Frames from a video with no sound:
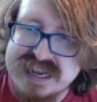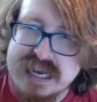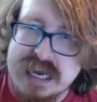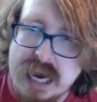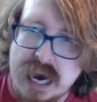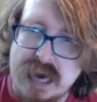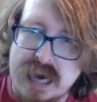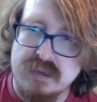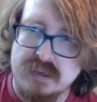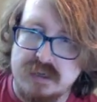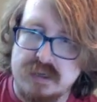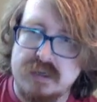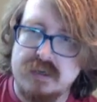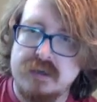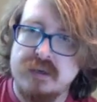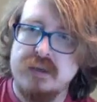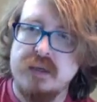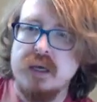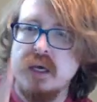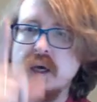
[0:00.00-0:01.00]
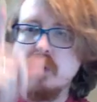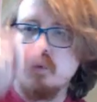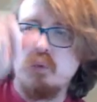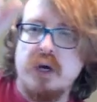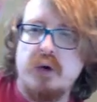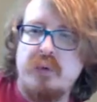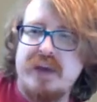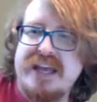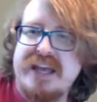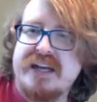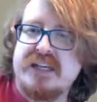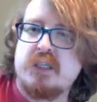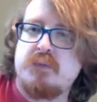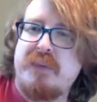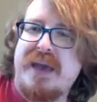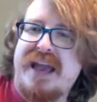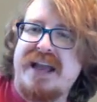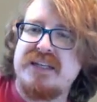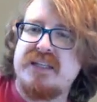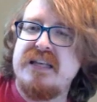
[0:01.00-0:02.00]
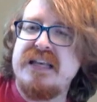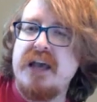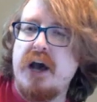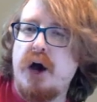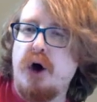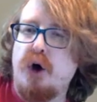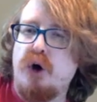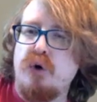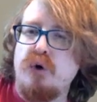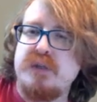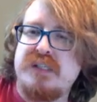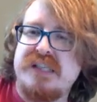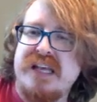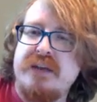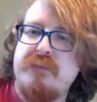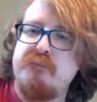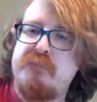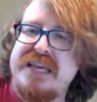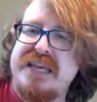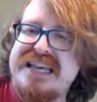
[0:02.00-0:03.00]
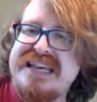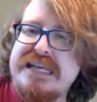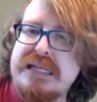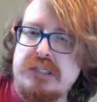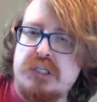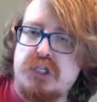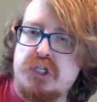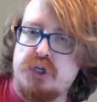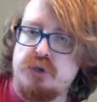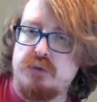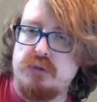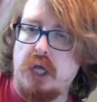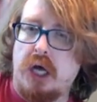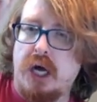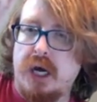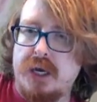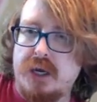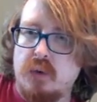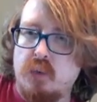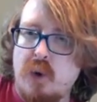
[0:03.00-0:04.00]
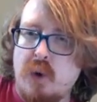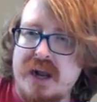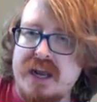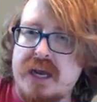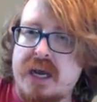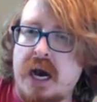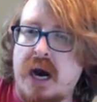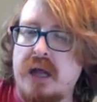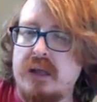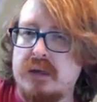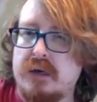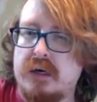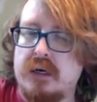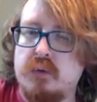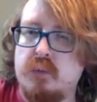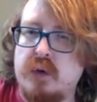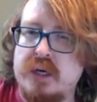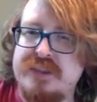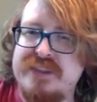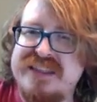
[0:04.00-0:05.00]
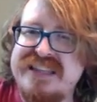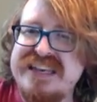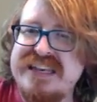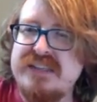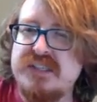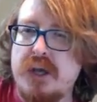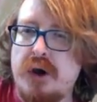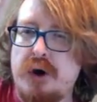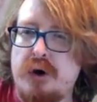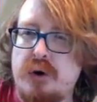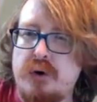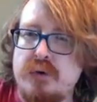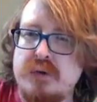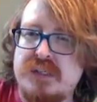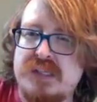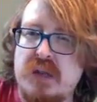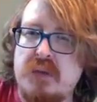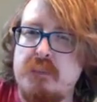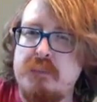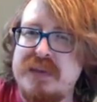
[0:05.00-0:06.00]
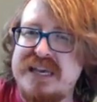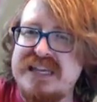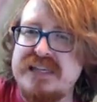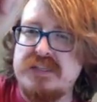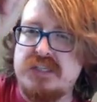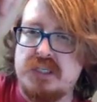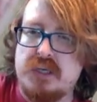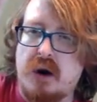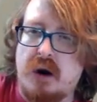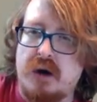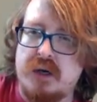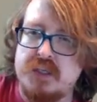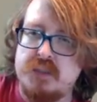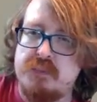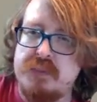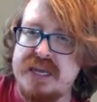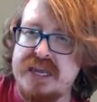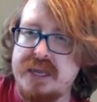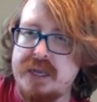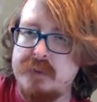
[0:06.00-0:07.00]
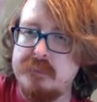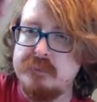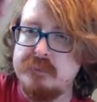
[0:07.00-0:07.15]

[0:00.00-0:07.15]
color would we expect the O's and B's to look? What color would these O's and B stars be?